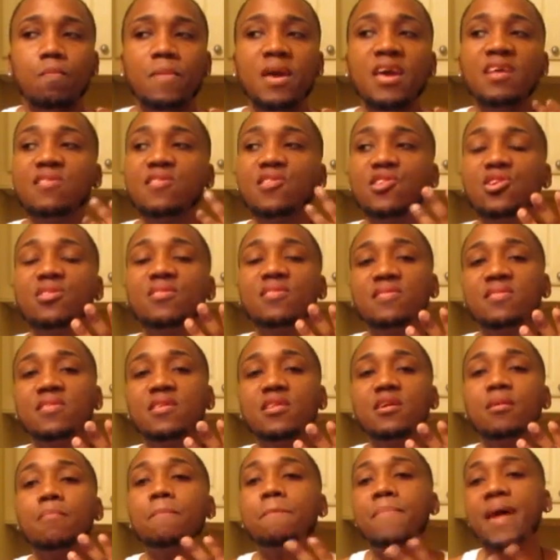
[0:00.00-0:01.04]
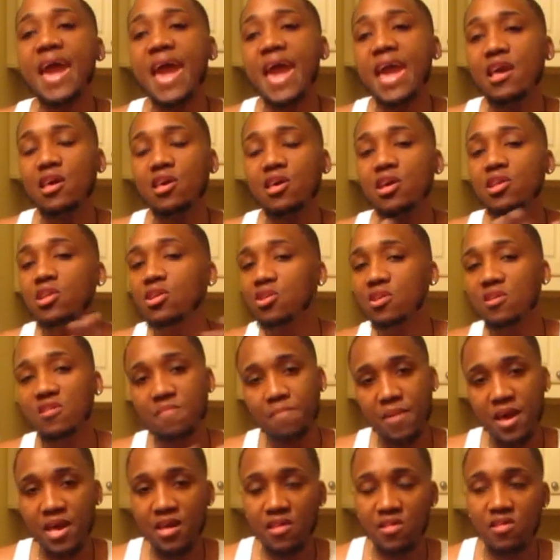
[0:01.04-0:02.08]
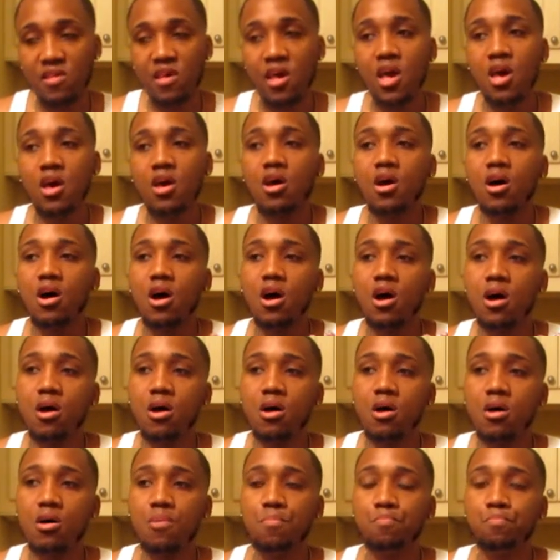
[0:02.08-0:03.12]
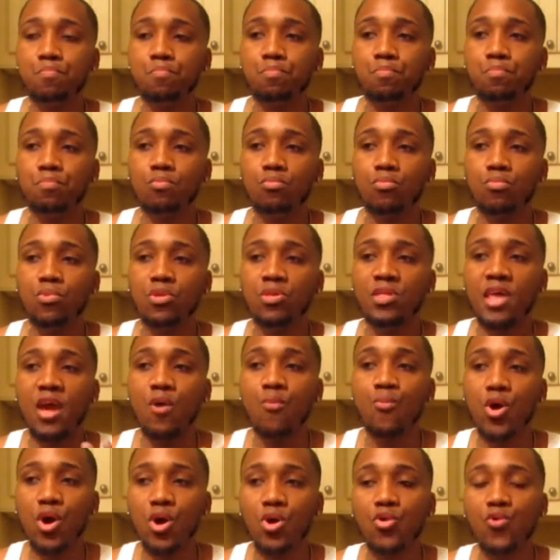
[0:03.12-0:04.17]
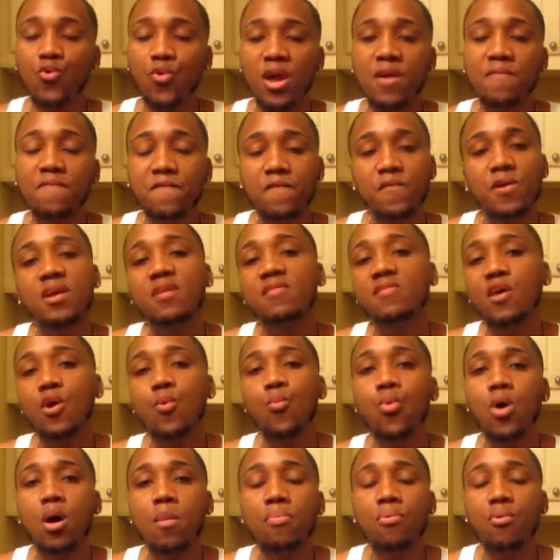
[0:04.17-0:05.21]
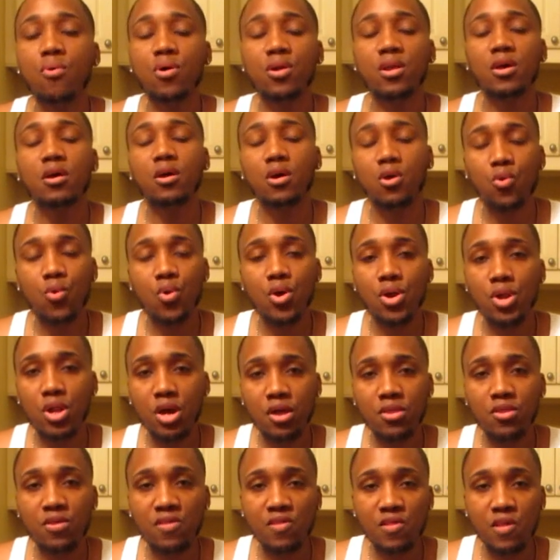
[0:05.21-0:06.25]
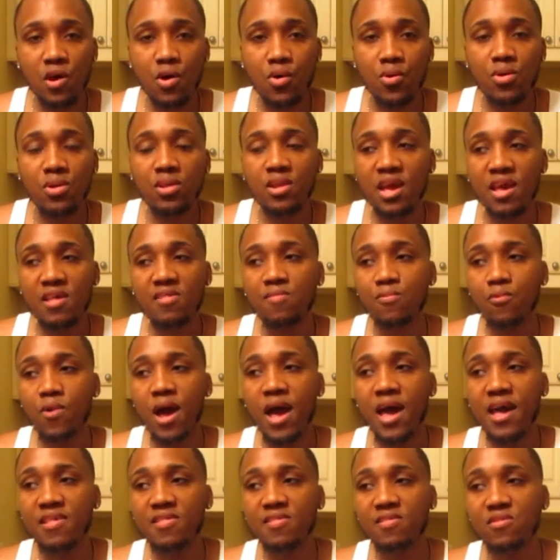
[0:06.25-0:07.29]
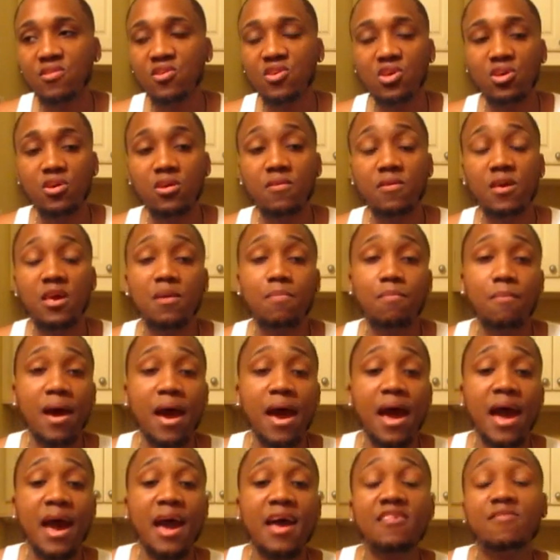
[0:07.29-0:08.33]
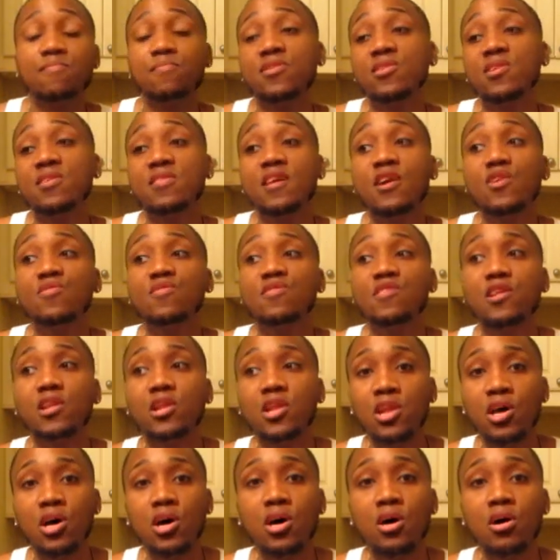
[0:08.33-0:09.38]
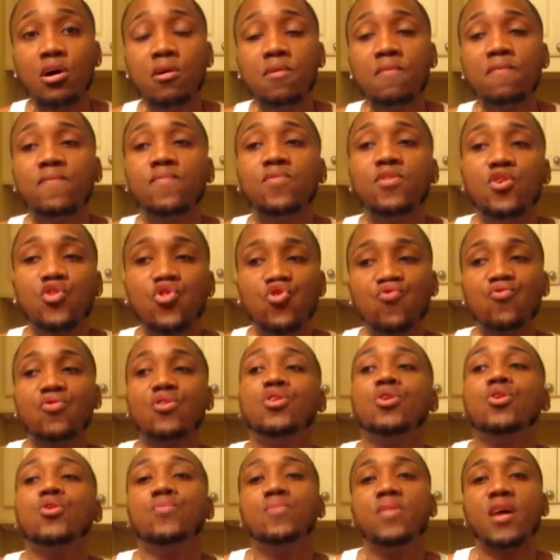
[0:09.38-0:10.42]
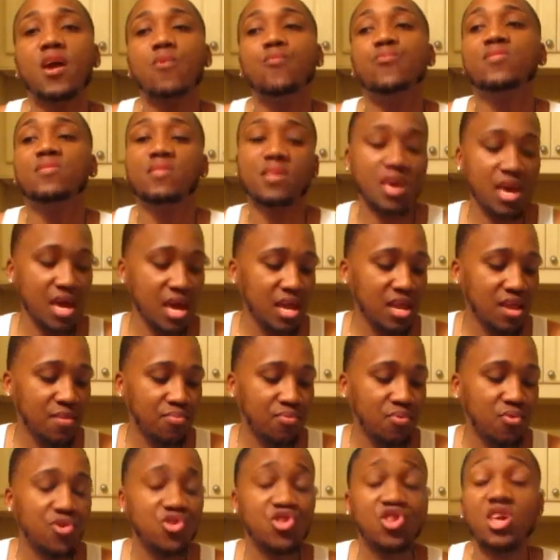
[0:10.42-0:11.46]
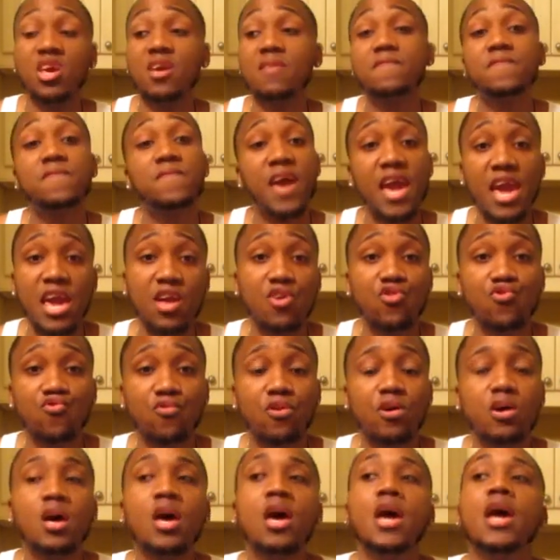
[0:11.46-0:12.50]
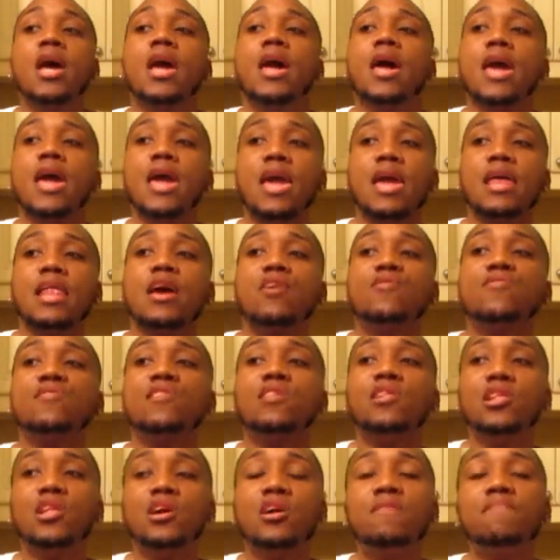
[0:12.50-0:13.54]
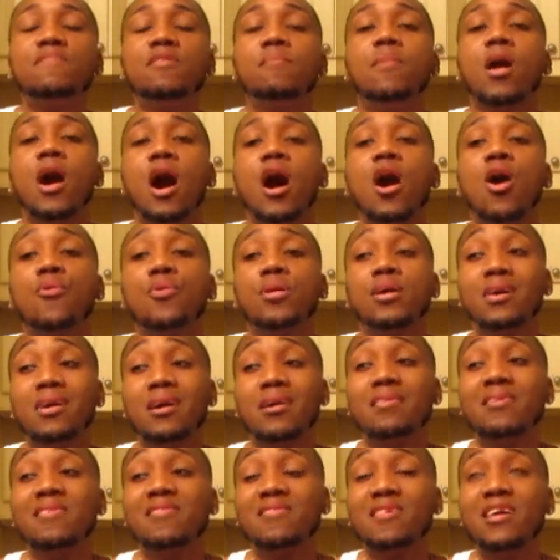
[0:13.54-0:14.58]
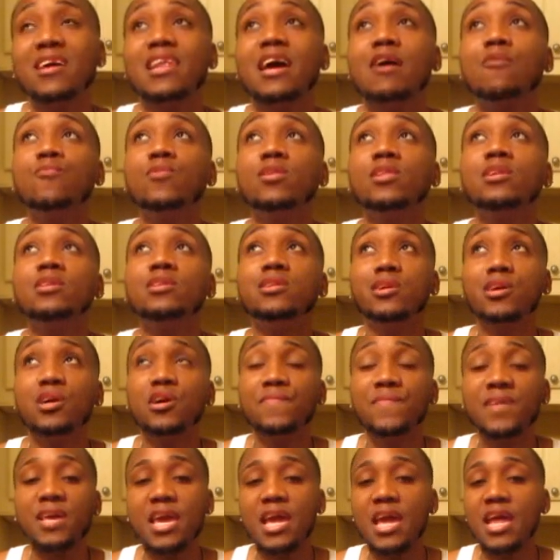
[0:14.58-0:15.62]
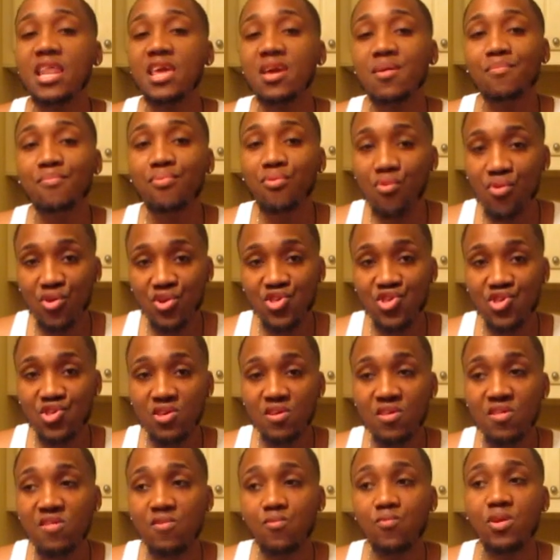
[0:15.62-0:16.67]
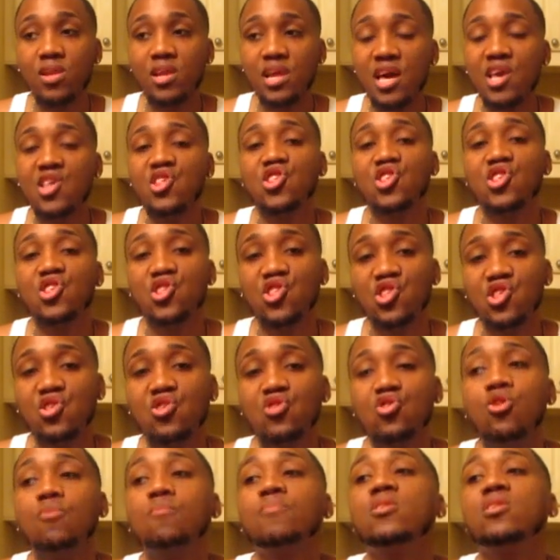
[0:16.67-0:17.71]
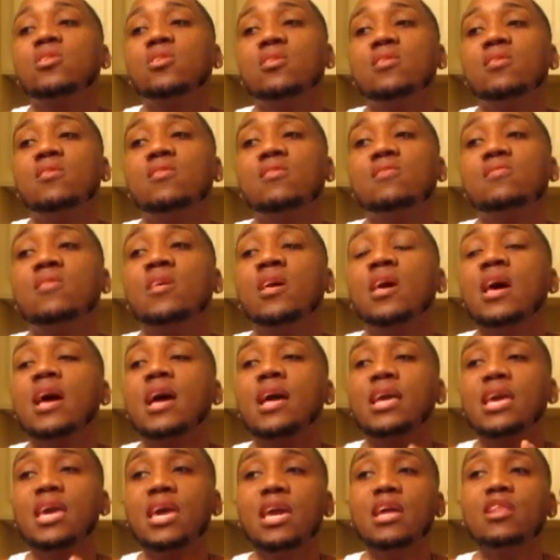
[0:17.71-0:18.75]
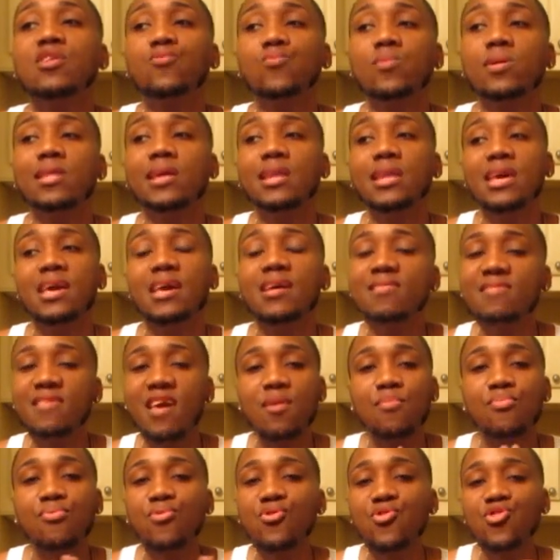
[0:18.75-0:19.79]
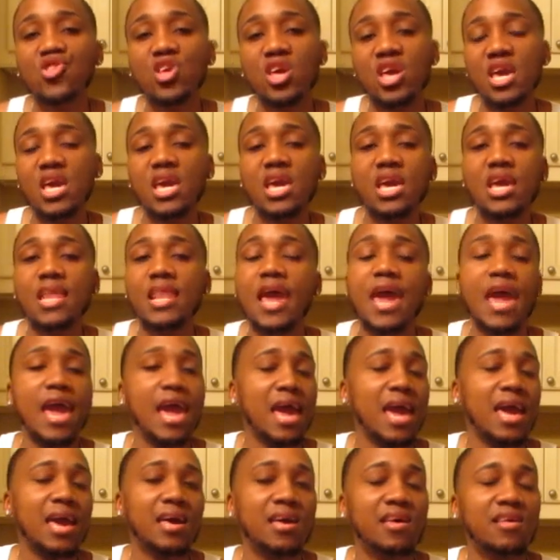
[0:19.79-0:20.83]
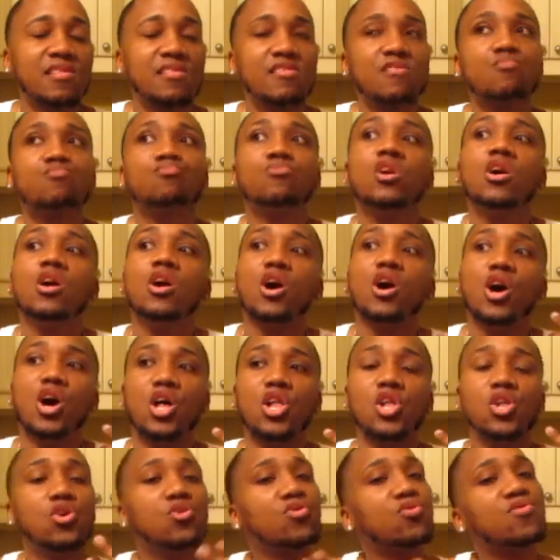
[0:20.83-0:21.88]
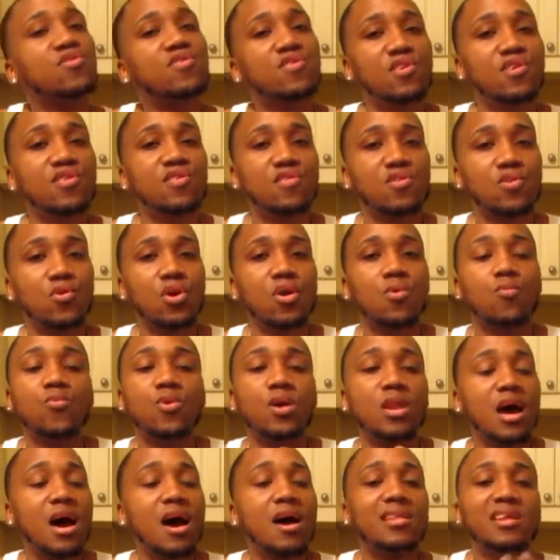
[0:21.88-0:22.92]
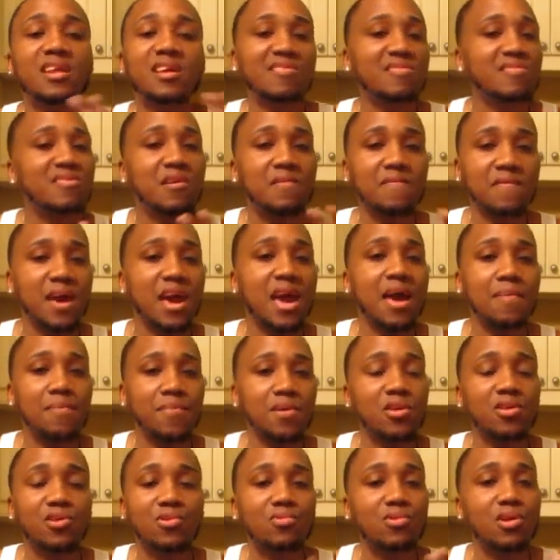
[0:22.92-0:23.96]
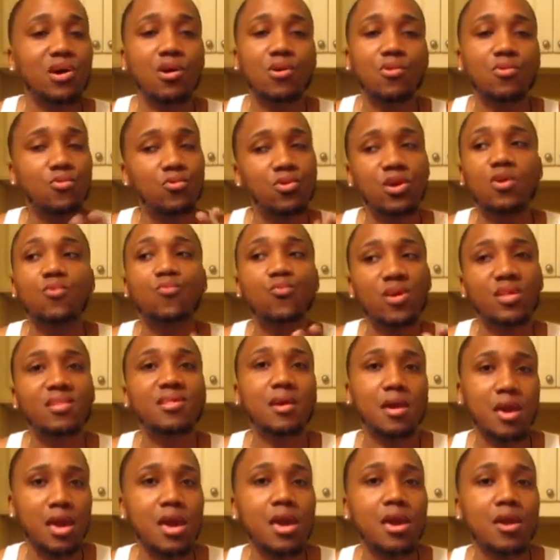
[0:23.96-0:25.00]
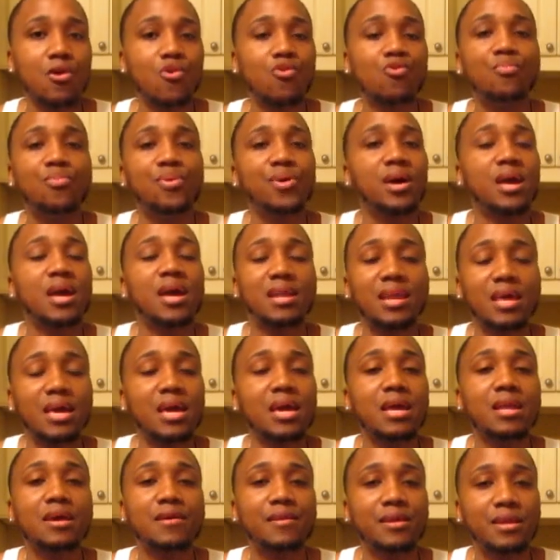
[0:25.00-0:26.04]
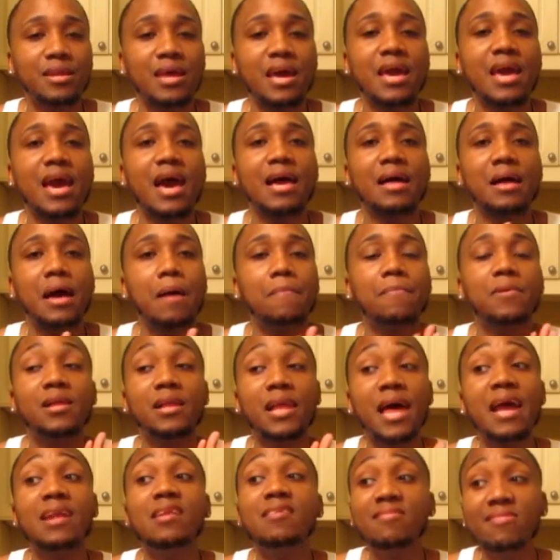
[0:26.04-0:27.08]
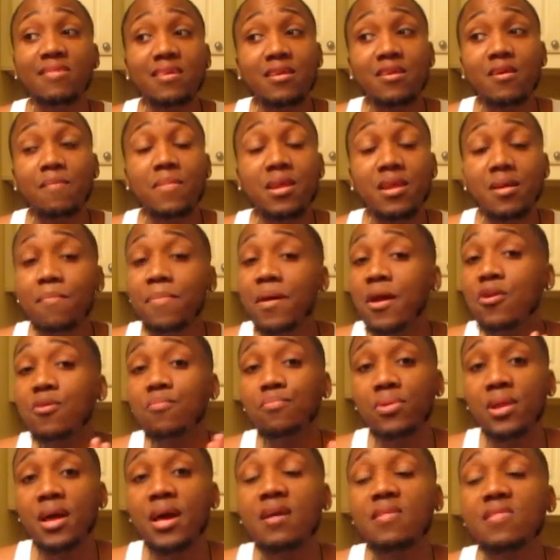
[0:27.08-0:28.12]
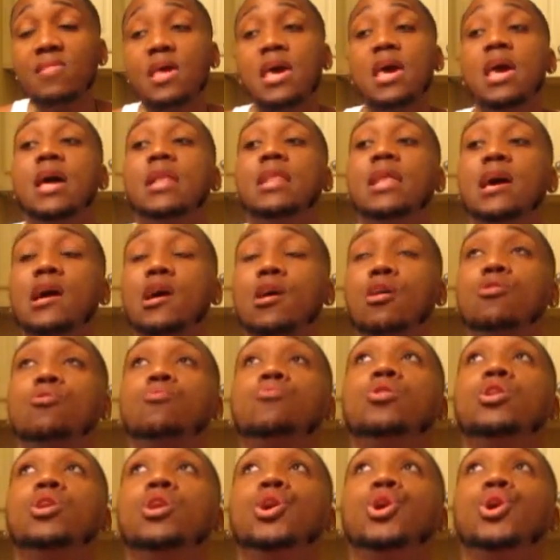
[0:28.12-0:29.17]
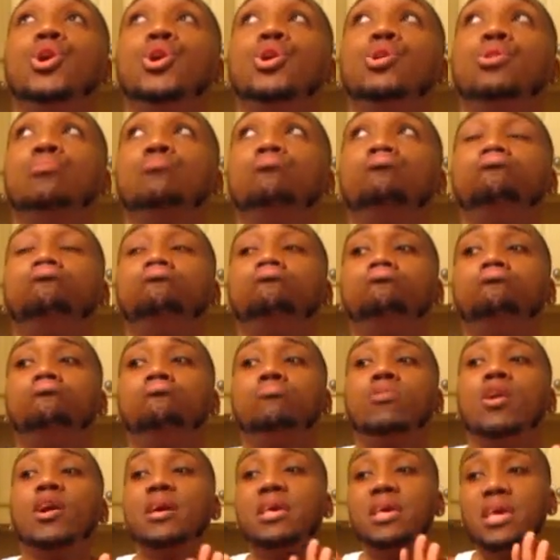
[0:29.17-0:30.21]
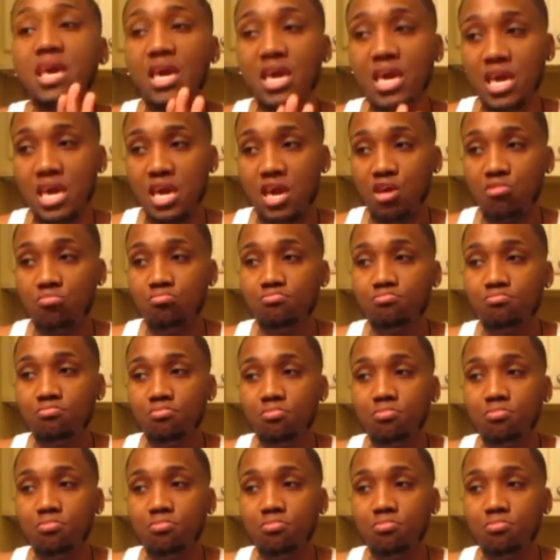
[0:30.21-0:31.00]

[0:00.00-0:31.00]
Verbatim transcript: it's good to see them back in a good space. Um, they were great friends at one point or another. So that's why it's good in my eyes because I used to love the trio that was Kandi, Porsha, and Phaedra. And I used to love them all together. And I really loved Kandi and Porsha's relationship because Kandi really did take Porsha in as a little sister. And when all this stuff happened, you know, it went to hell. But at the end of the day, I, I'm glad to see them in a better place. Now, again,